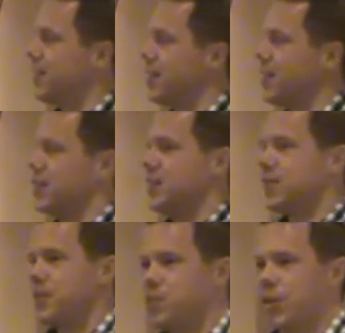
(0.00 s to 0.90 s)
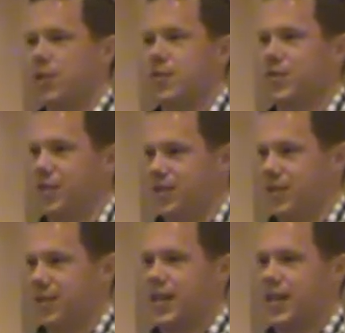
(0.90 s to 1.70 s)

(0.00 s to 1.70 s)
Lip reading: started Microsoft,